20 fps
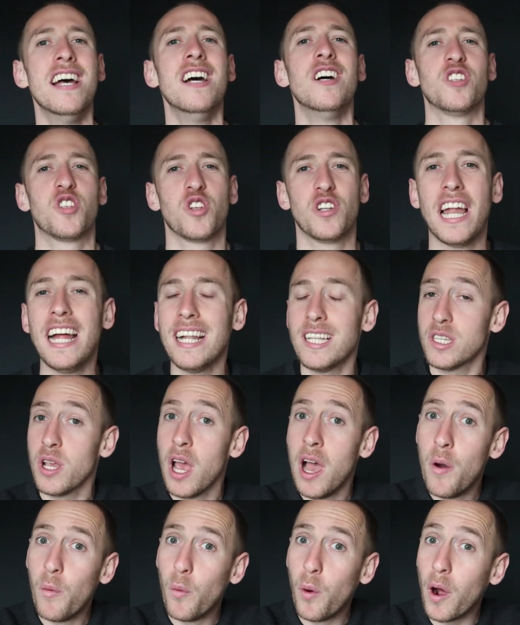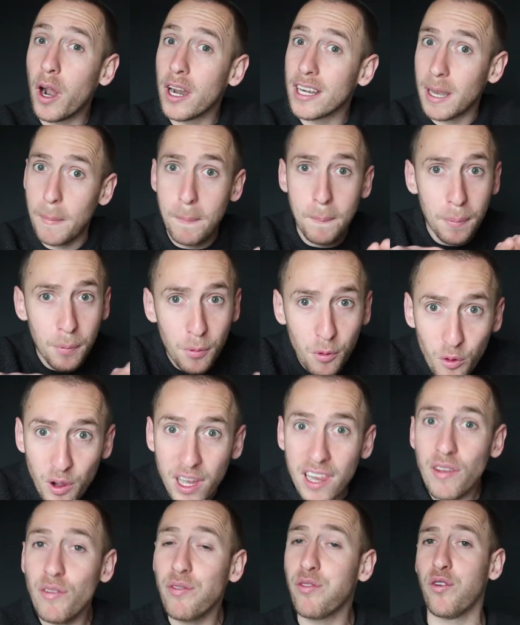So that's what the
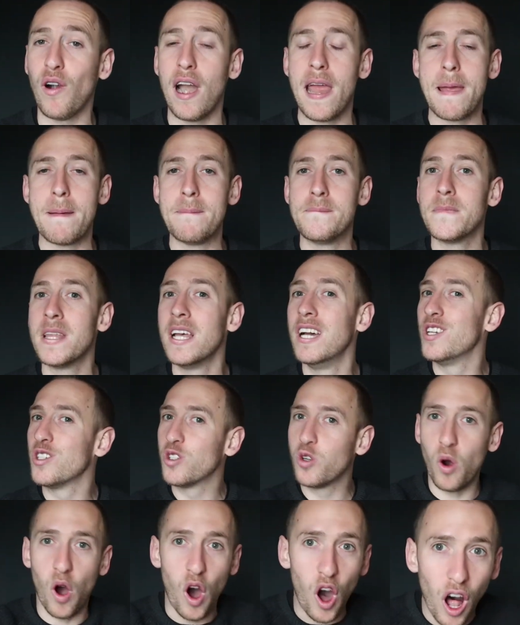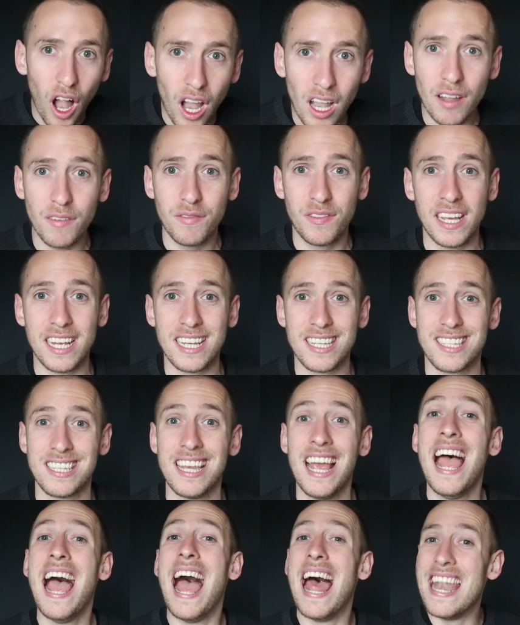pre-frame to all of this.
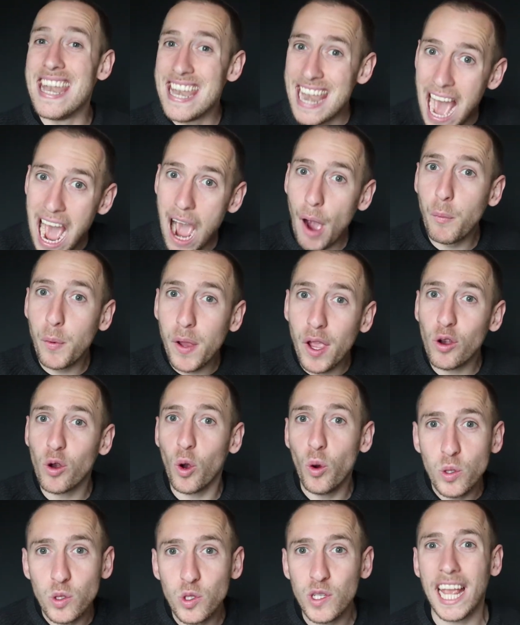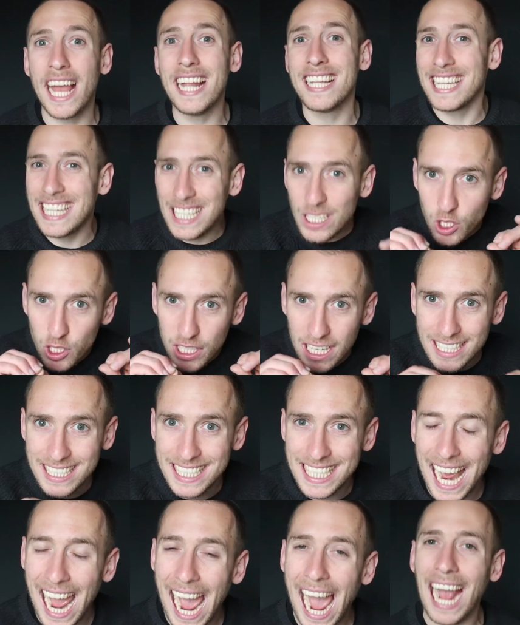Now we are going to get into the
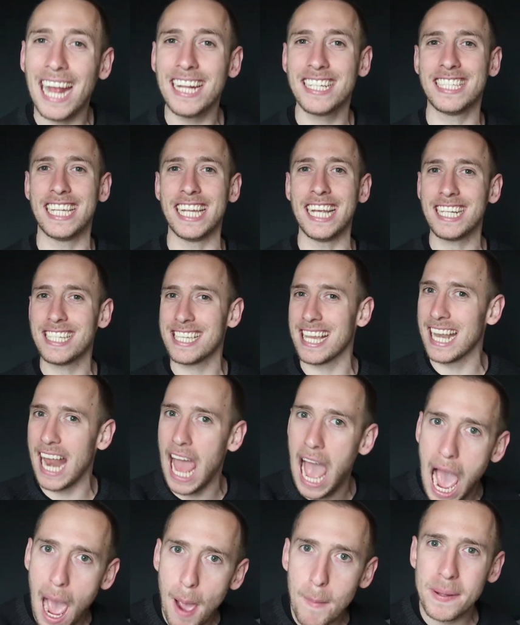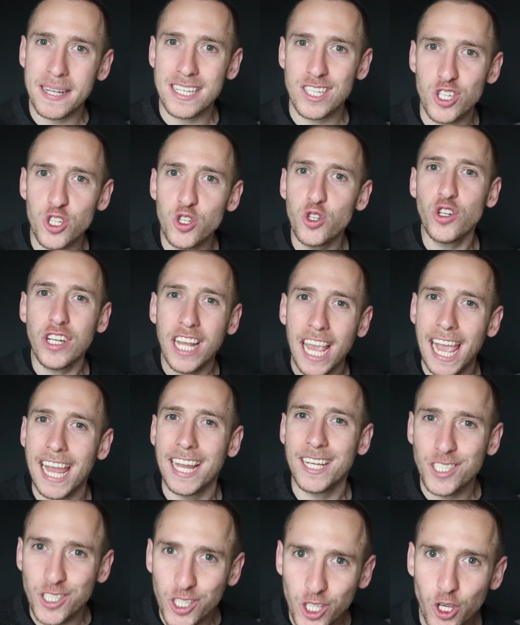tactics and habits you
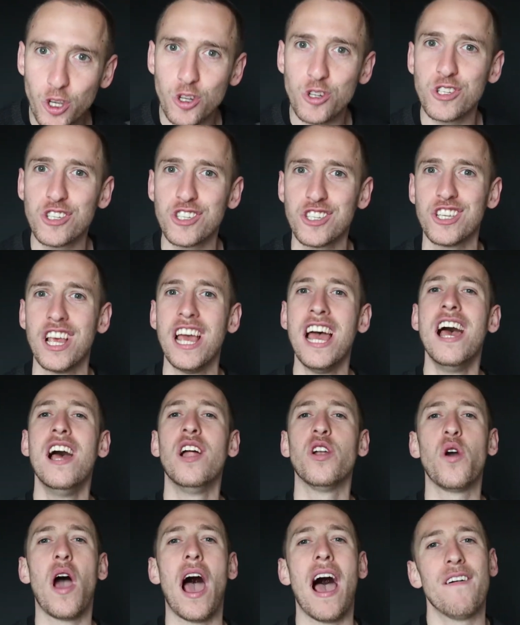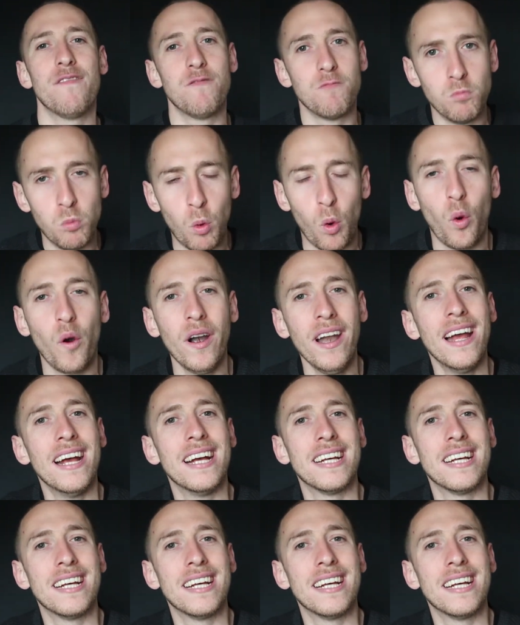can use to have more